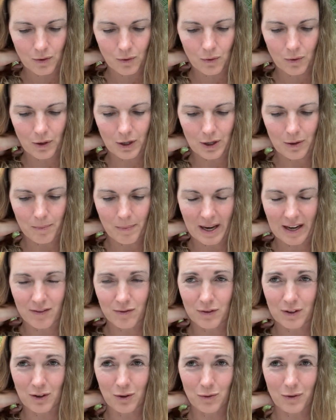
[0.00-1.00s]
or you might
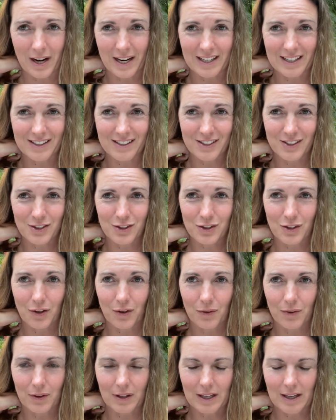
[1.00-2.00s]
feel ready to
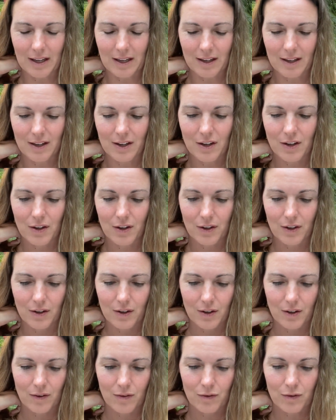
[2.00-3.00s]
slowly
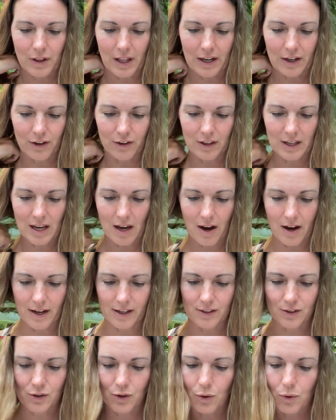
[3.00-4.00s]
flutter the
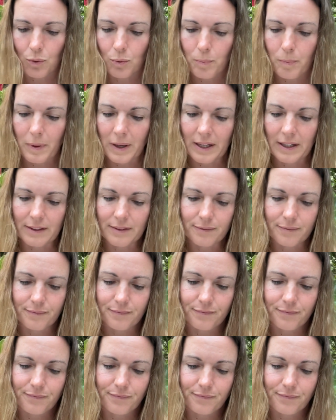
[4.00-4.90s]
eyes open.